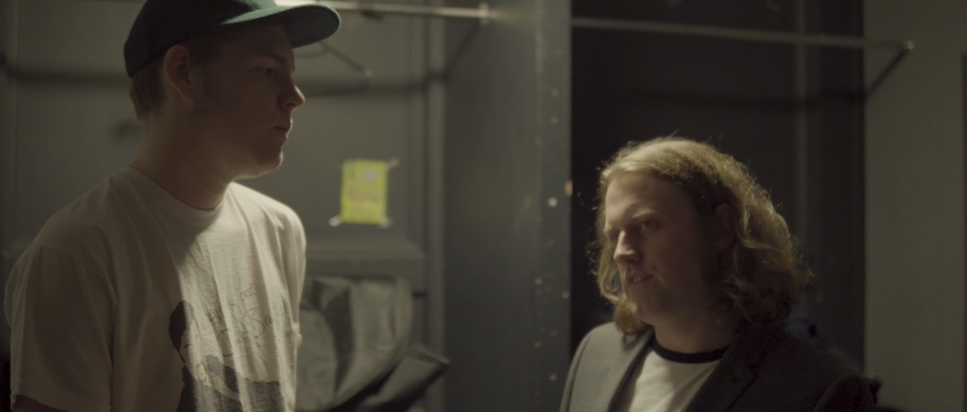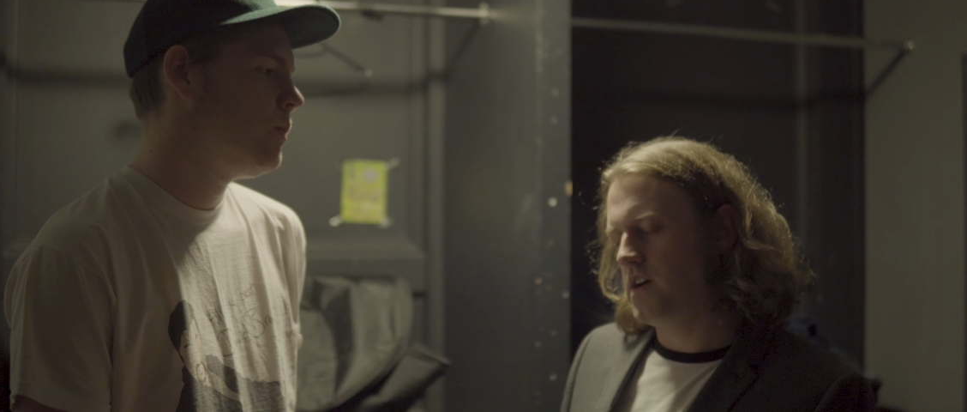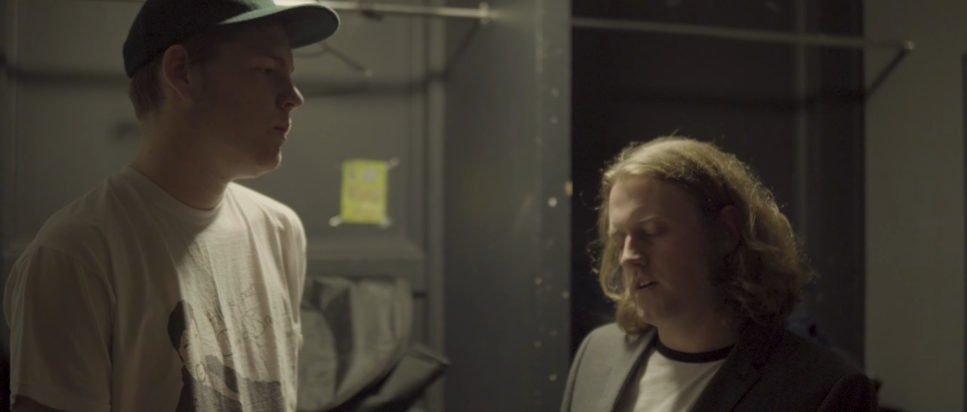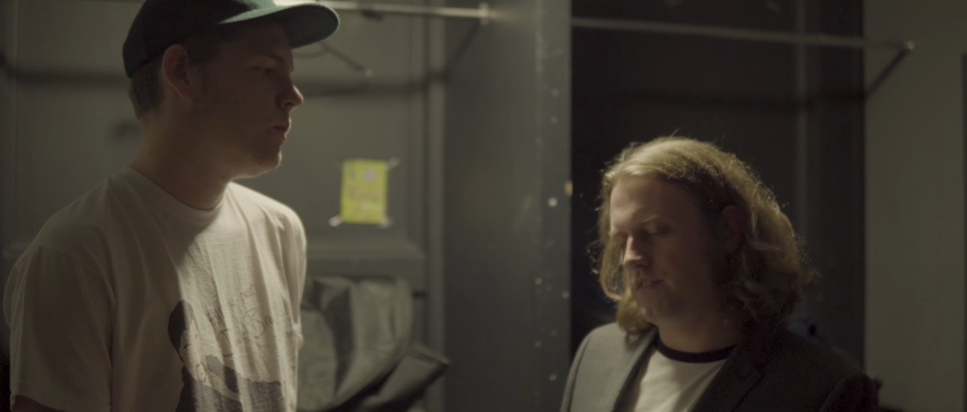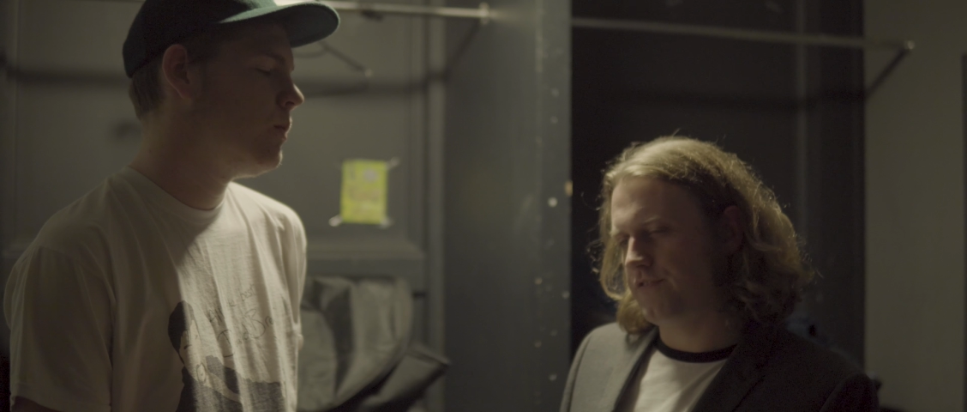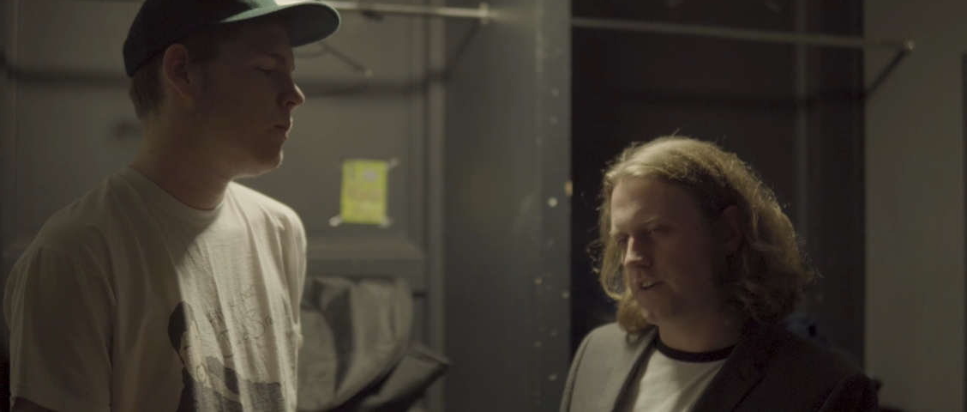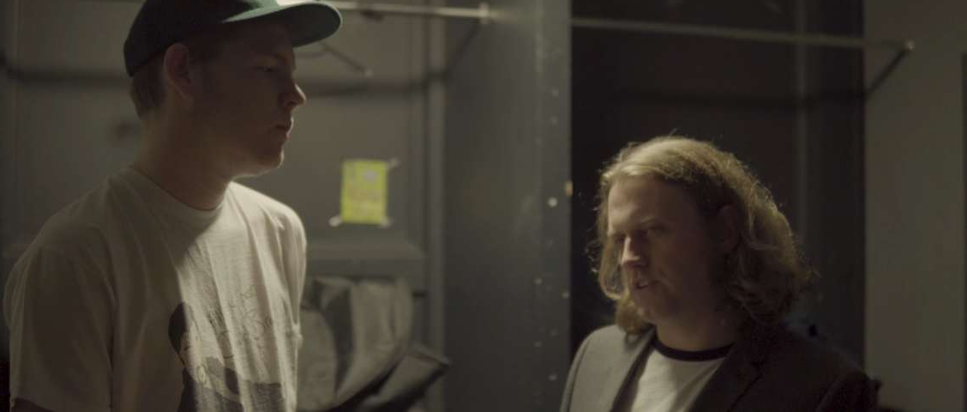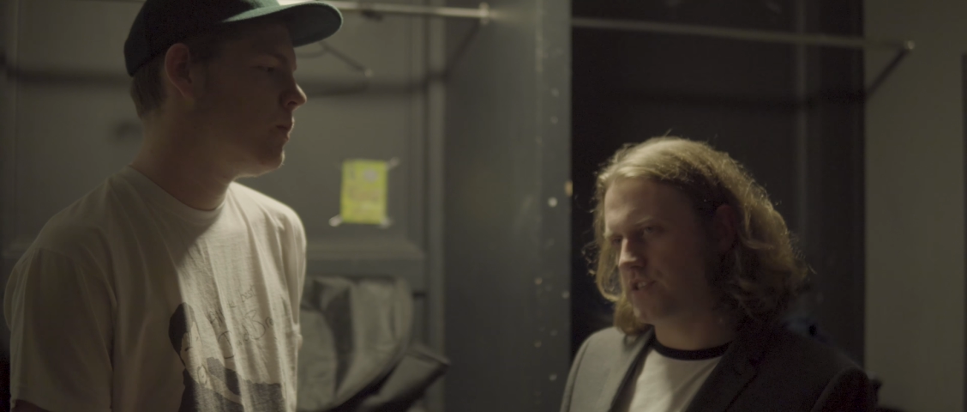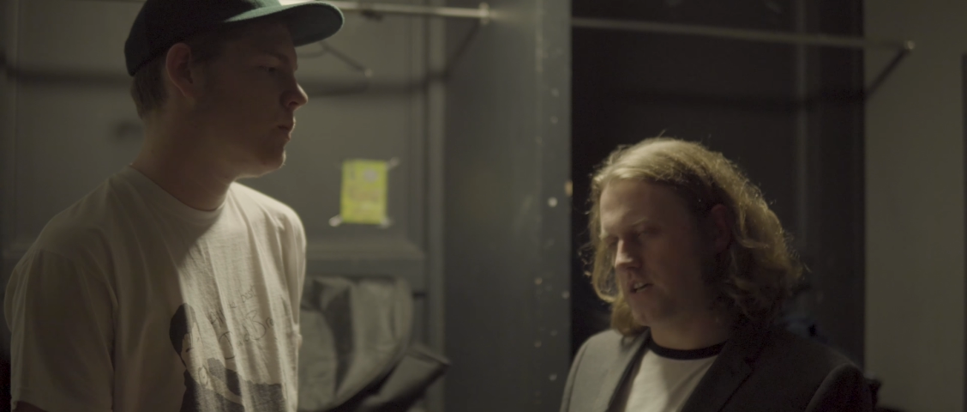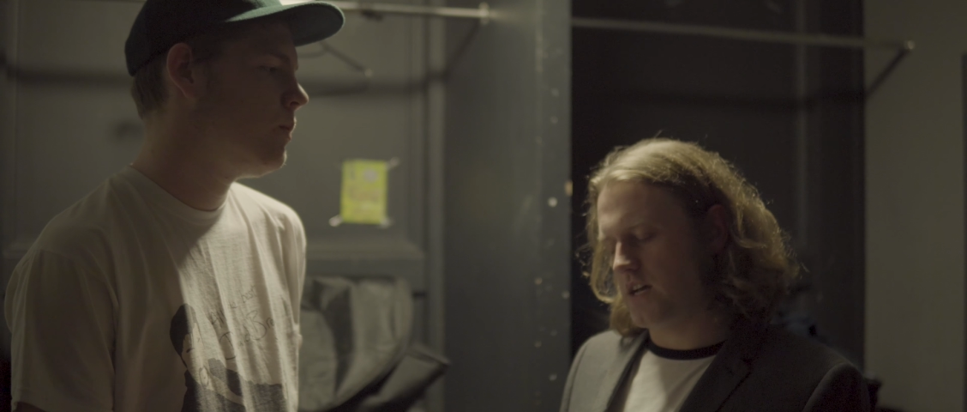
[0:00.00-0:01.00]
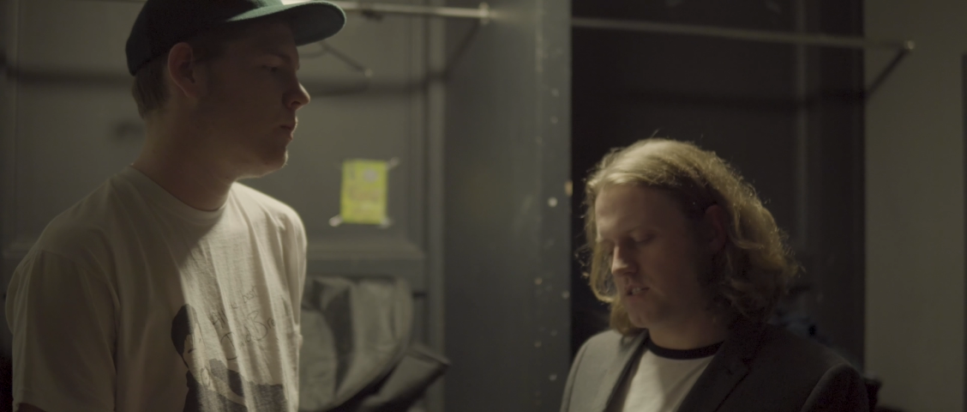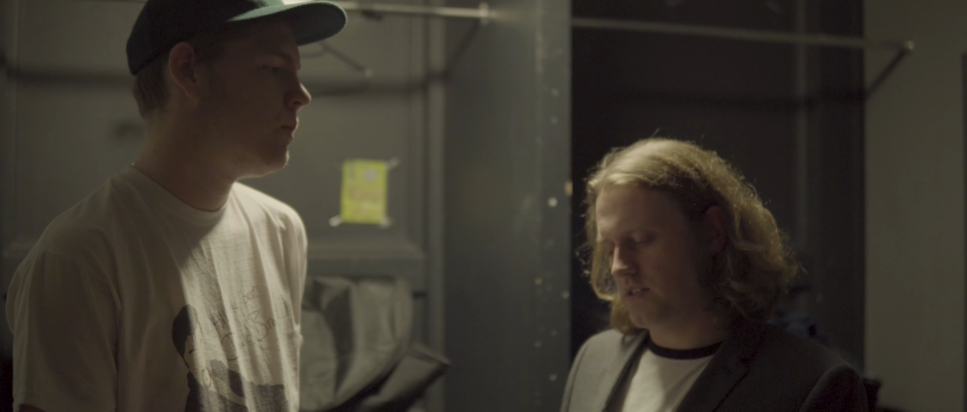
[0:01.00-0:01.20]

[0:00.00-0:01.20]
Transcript: of feel to that.